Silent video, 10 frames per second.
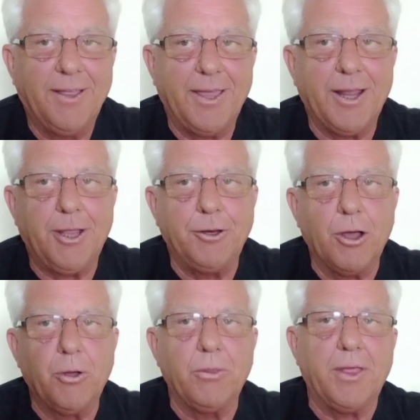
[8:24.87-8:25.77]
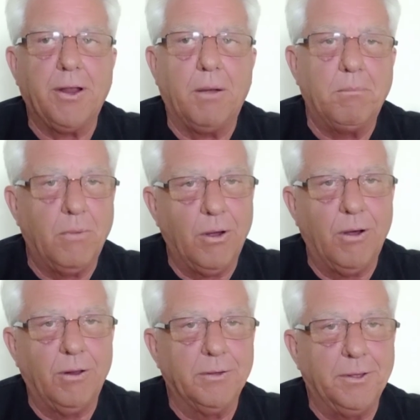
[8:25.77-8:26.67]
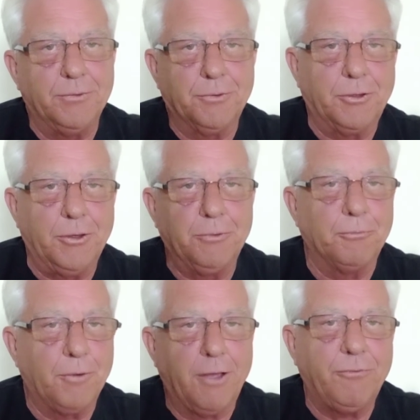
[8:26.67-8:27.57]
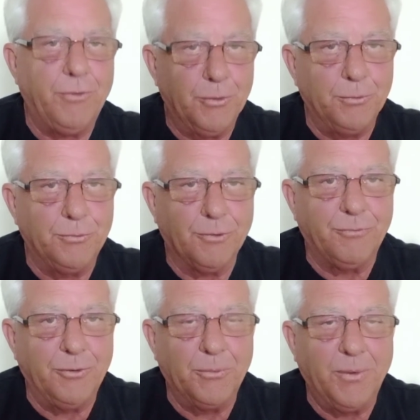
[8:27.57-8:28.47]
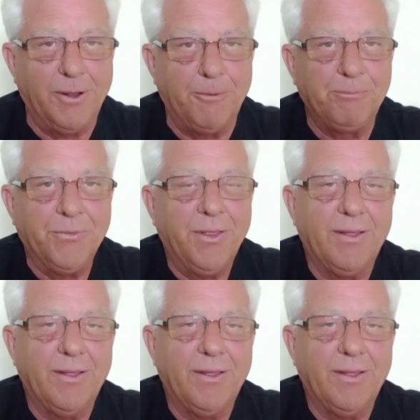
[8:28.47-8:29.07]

And I know that a mall is a good refuge, if you will,